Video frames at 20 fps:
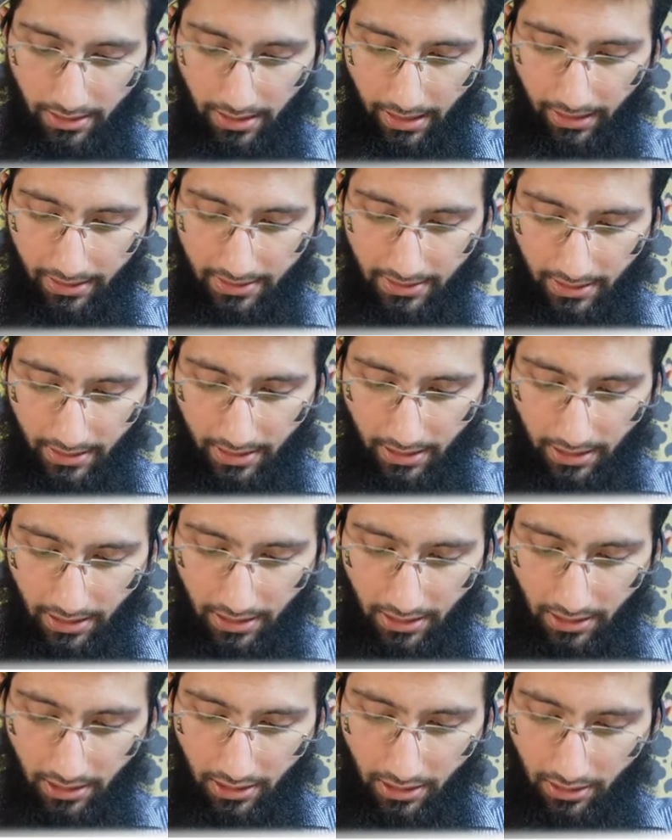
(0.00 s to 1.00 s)

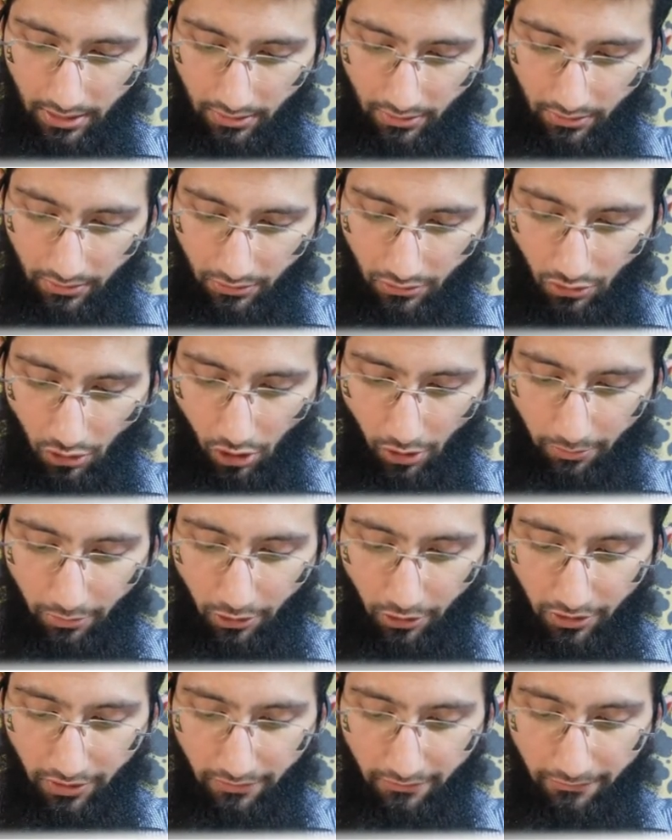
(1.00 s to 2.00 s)
Si
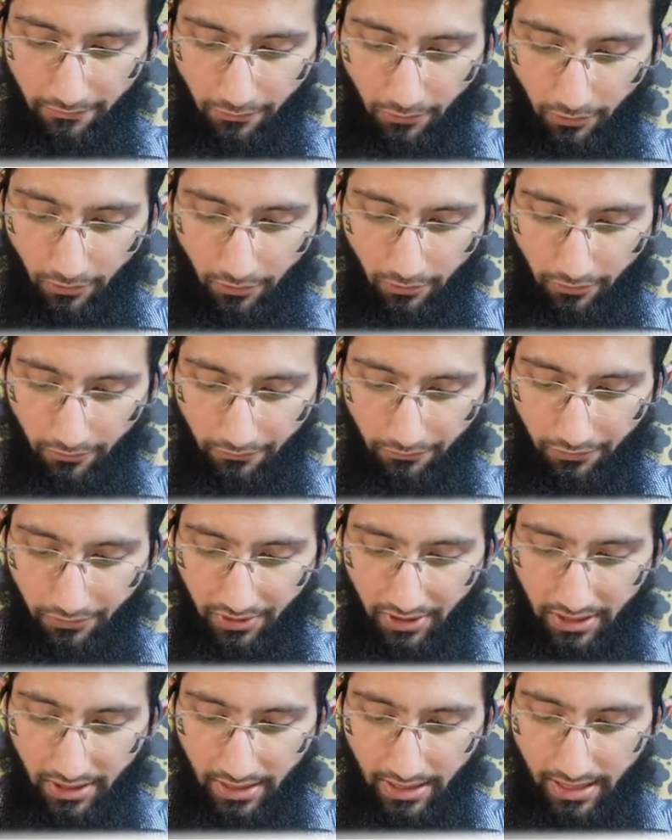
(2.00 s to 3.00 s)

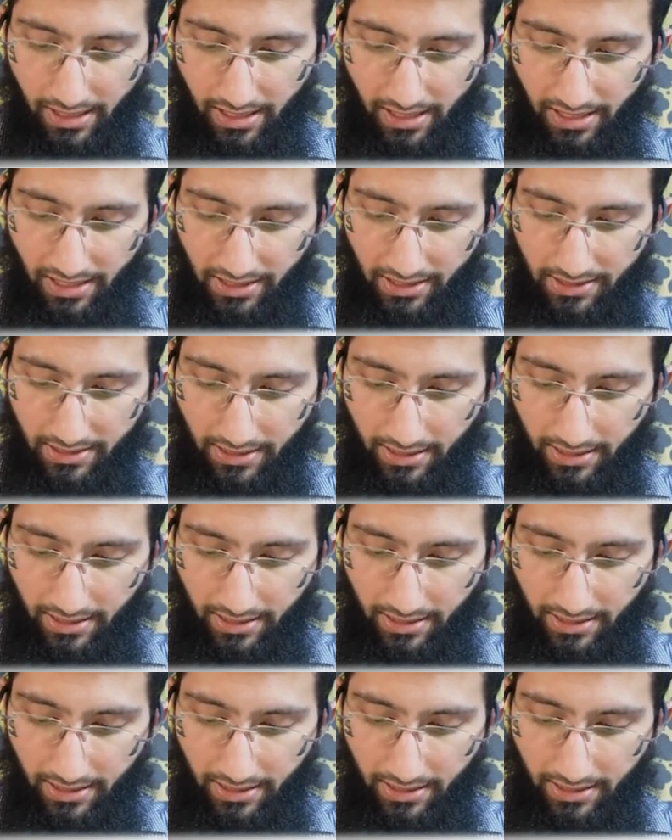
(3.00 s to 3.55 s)
0.438,